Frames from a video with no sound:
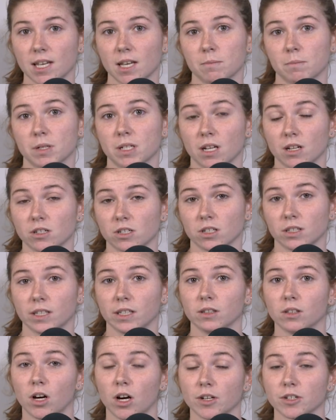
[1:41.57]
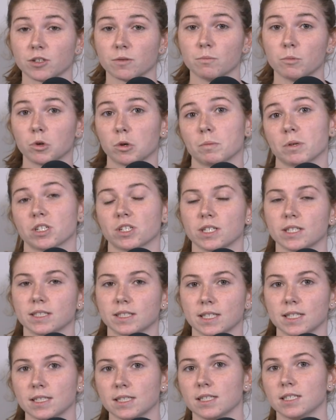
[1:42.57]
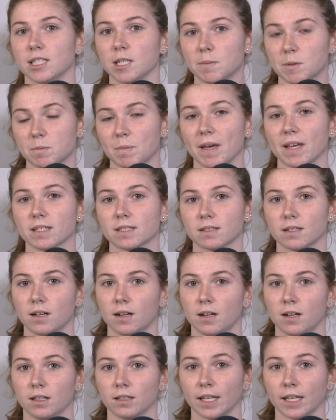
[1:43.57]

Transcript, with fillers: and potentially launch more missions into deep space, uh,